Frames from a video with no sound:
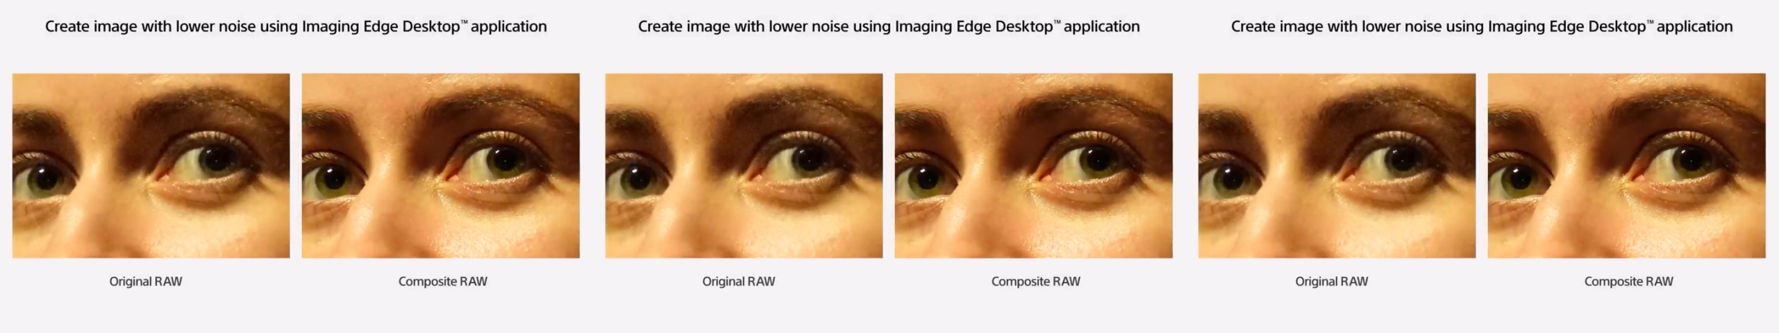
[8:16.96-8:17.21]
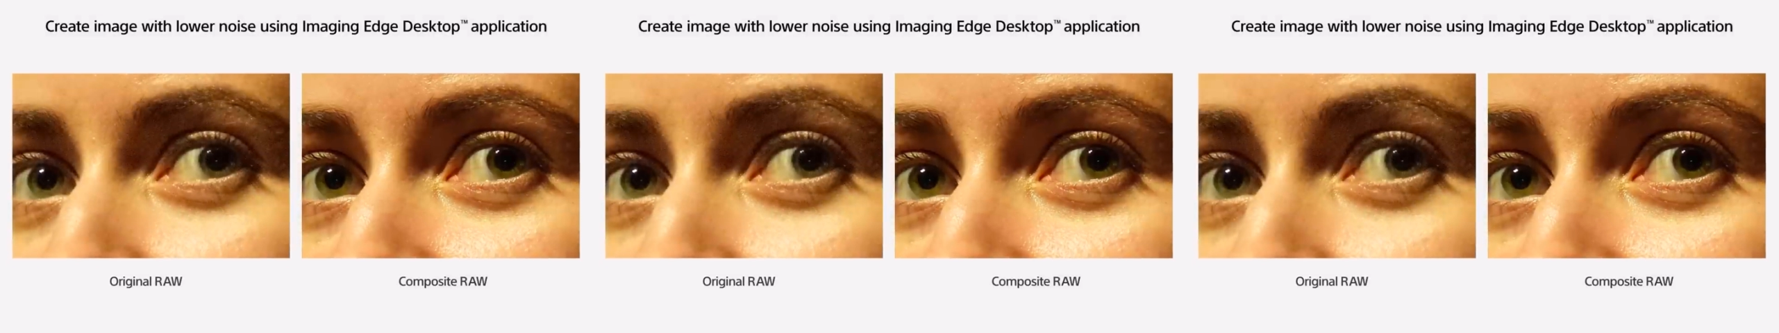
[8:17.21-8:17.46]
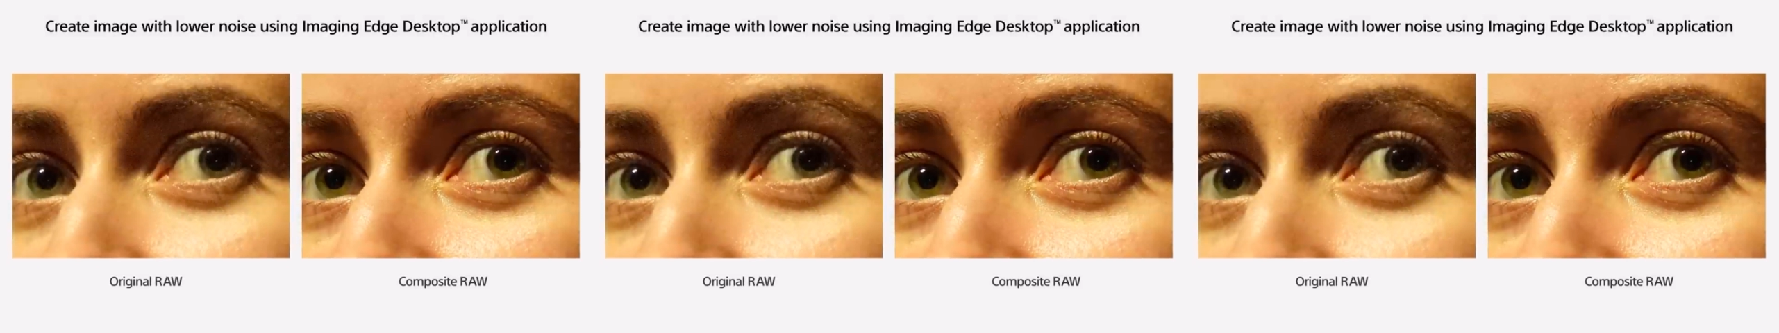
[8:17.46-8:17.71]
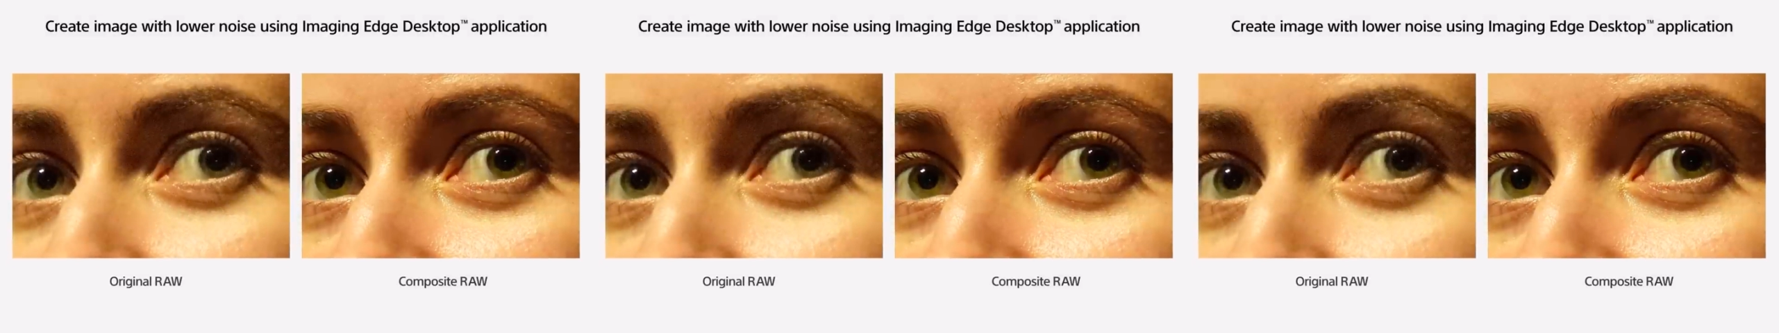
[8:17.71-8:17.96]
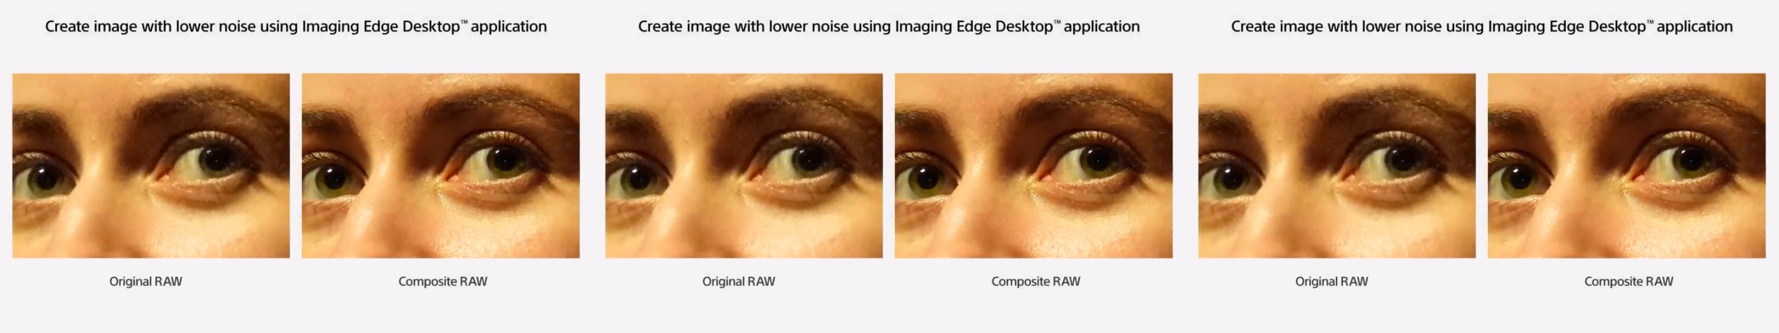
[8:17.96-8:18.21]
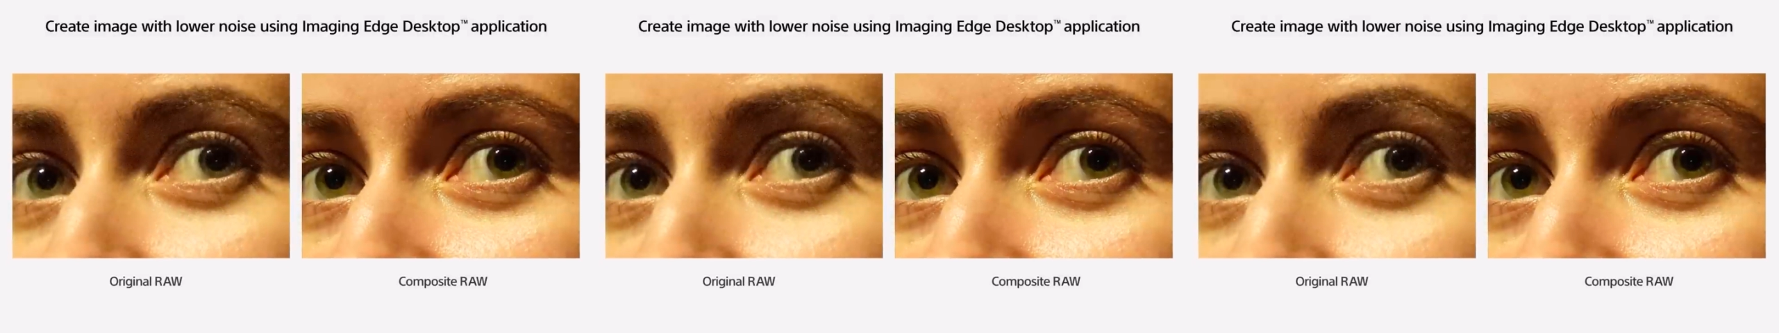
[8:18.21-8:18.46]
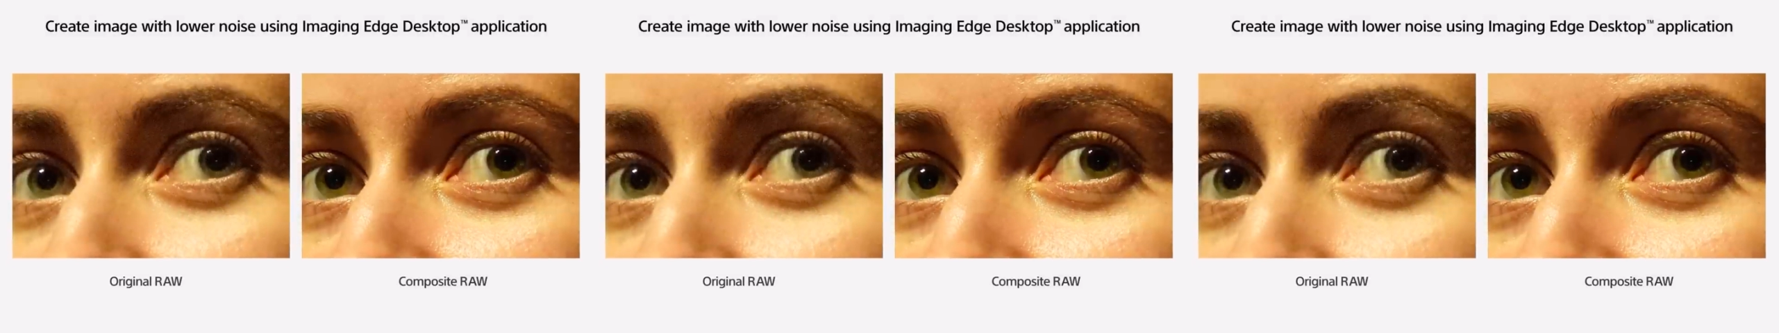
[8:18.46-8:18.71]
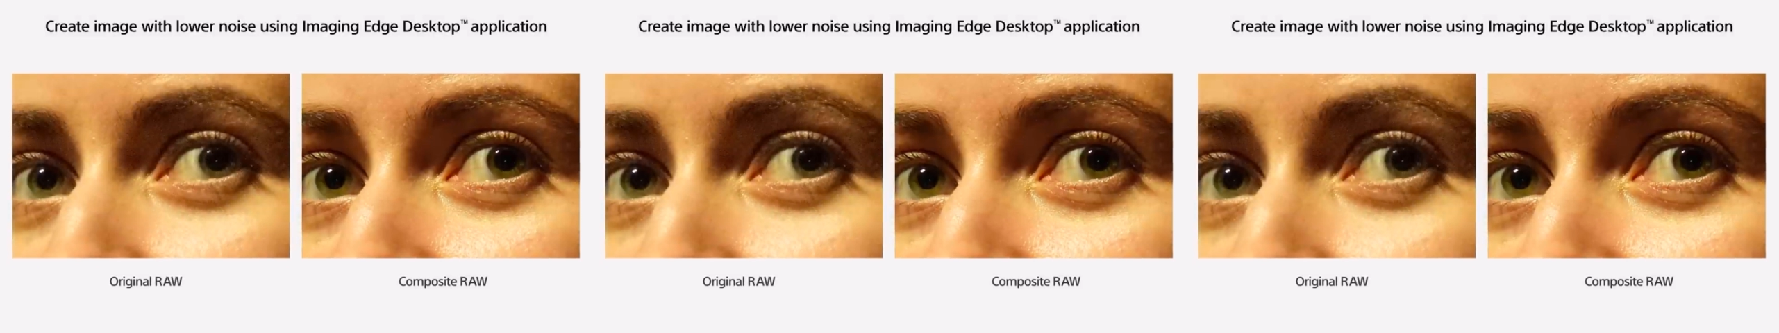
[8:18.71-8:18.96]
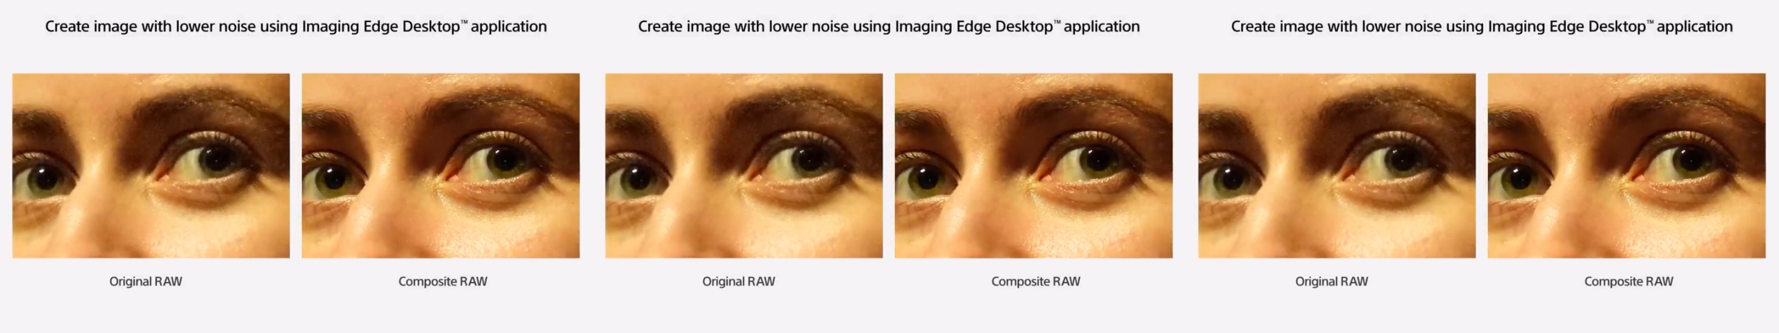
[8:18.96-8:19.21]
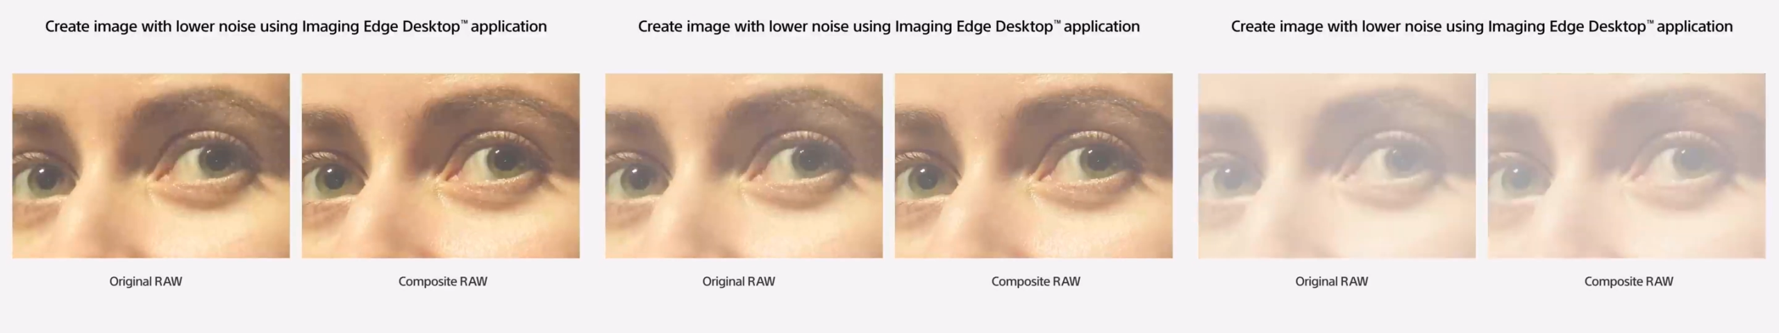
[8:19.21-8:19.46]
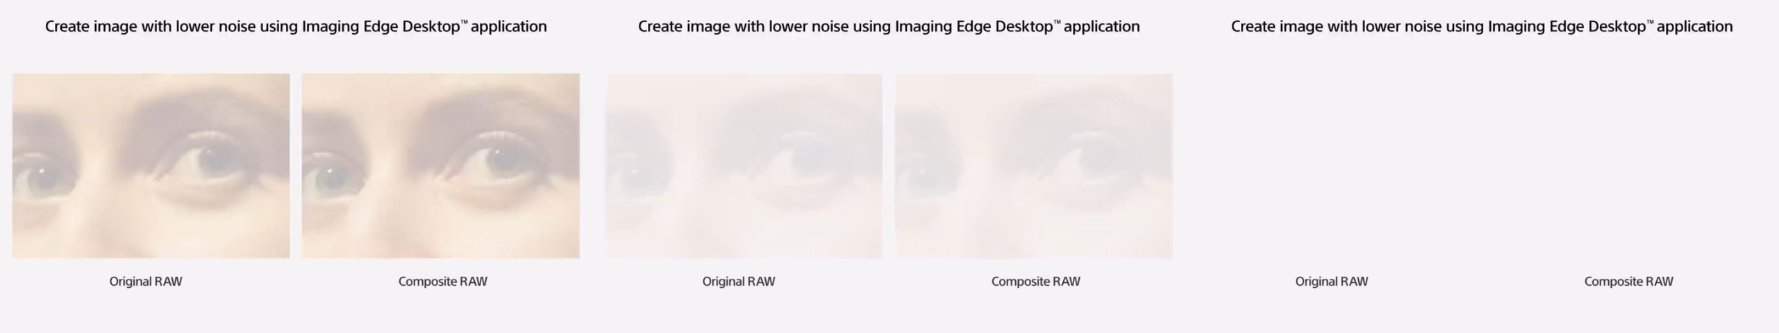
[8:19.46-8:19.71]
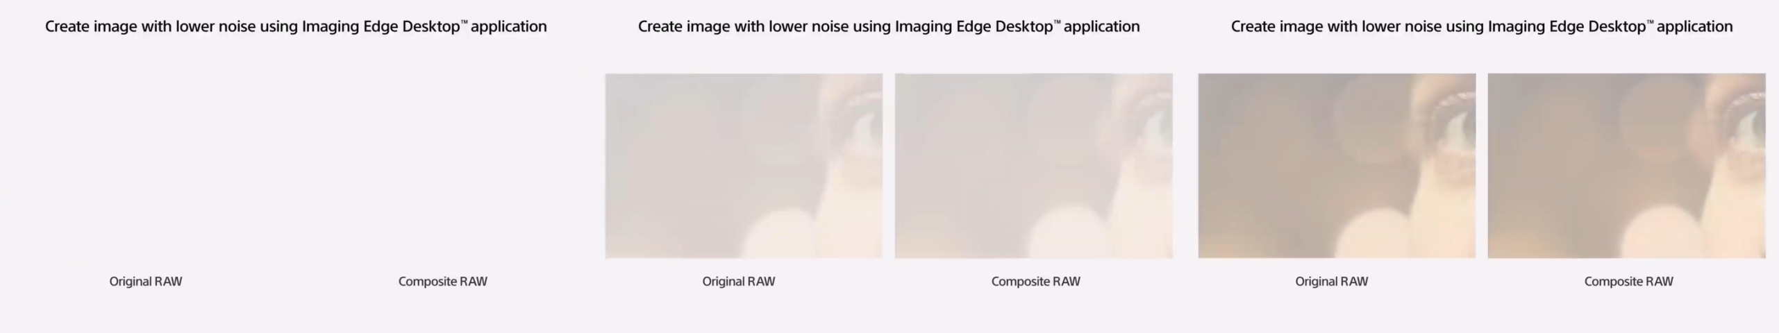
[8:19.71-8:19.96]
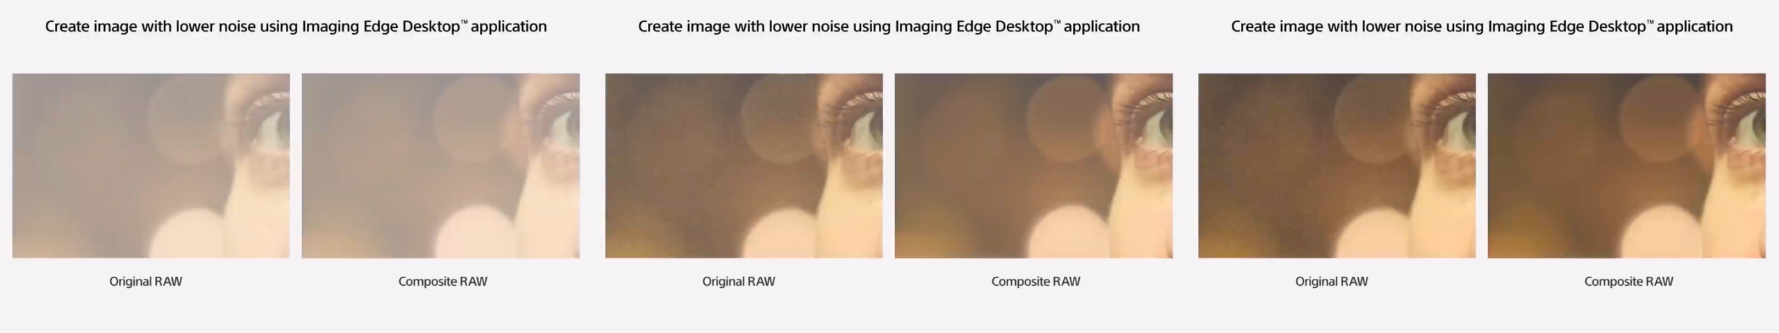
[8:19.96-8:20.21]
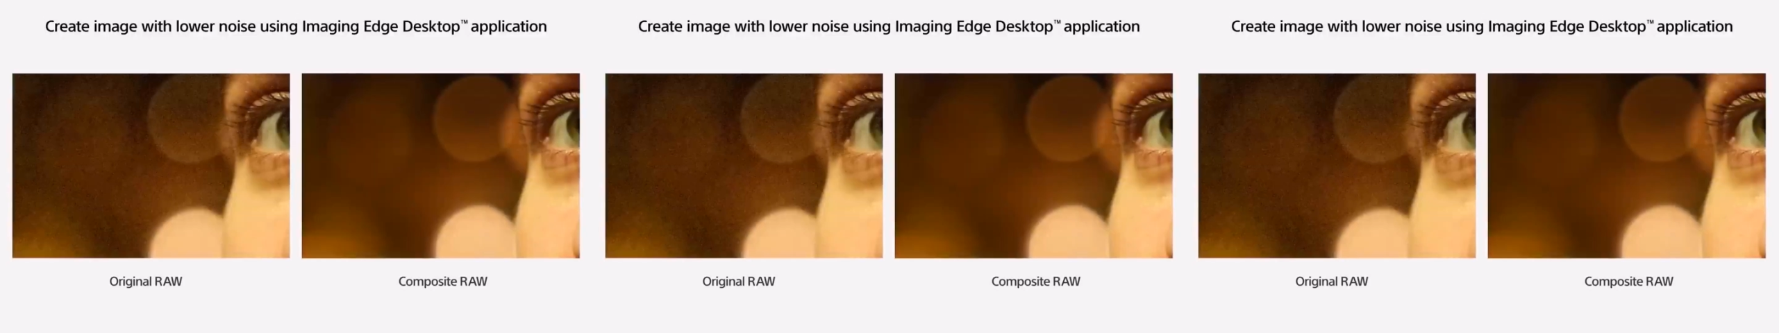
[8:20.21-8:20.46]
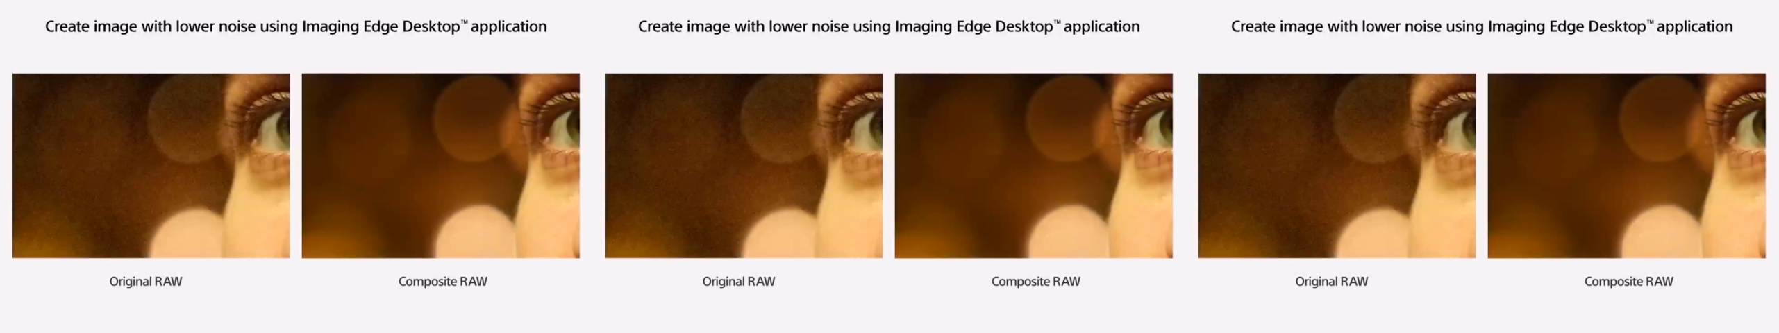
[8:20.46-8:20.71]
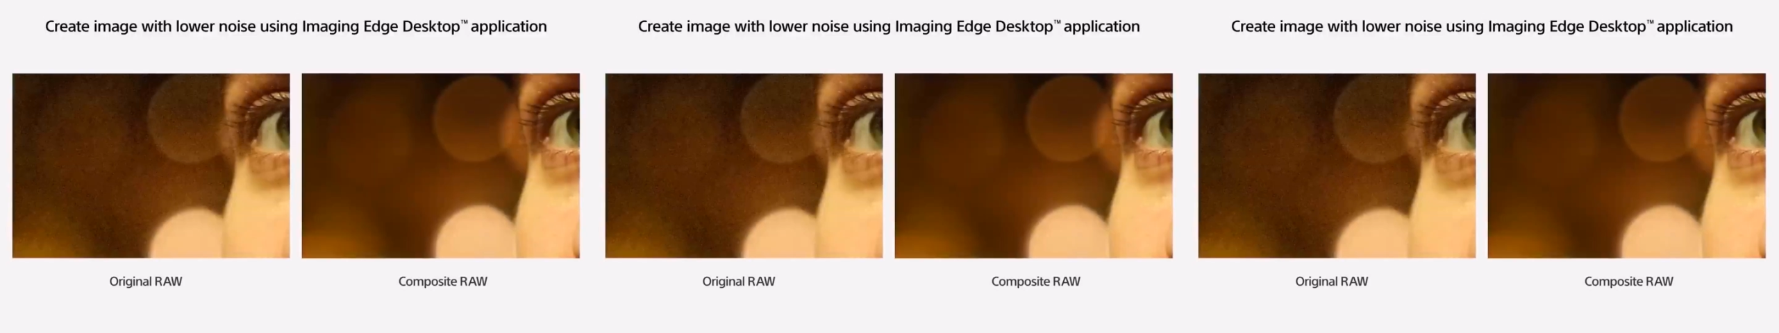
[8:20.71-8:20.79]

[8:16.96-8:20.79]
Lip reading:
[unreadable: no face in view]